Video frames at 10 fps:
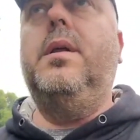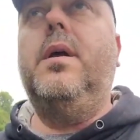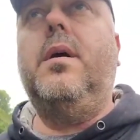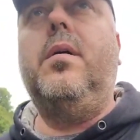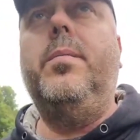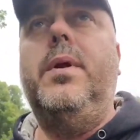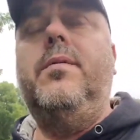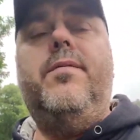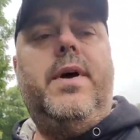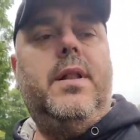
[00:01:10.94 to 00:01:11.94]
all been
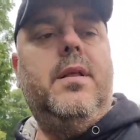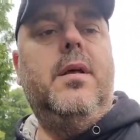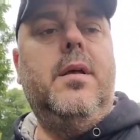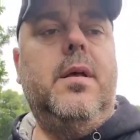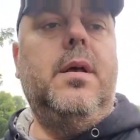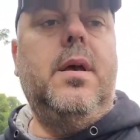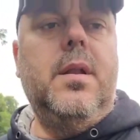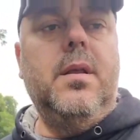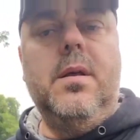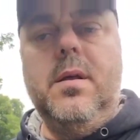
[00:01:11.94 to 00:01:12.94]
fed and
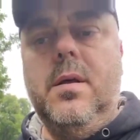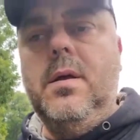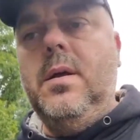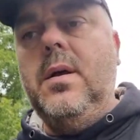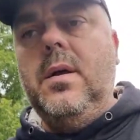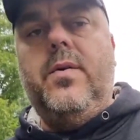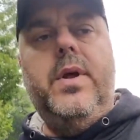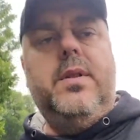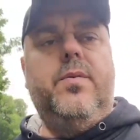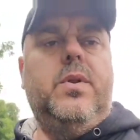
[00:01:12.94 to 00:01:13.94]

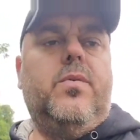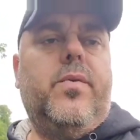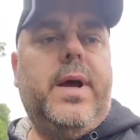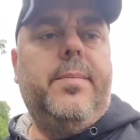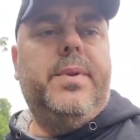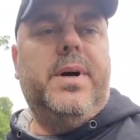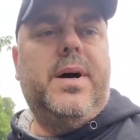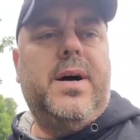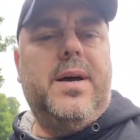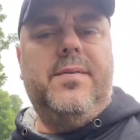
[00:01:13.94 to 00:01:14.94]
ready. We don't wrap the
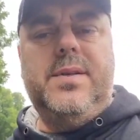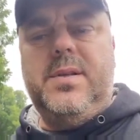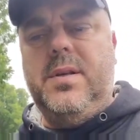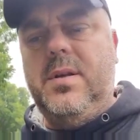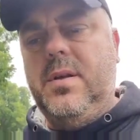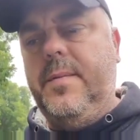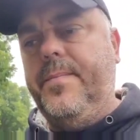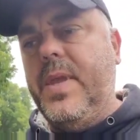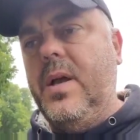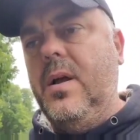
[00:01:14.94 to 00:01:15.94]
hives.
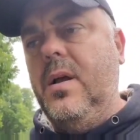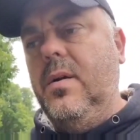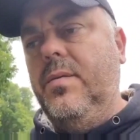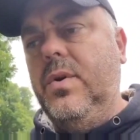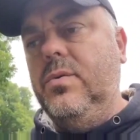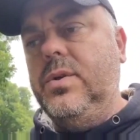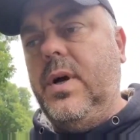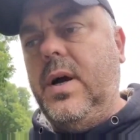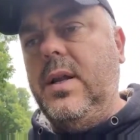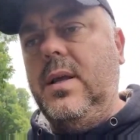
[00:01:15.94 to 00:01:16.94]
We use
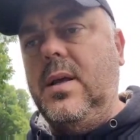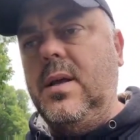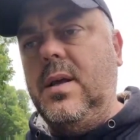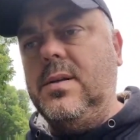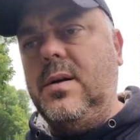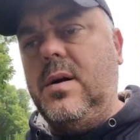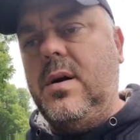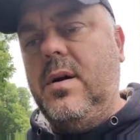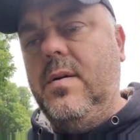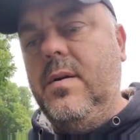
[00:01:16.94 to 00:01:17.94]
honey as
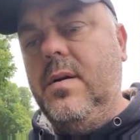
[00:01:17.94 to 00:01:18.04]
our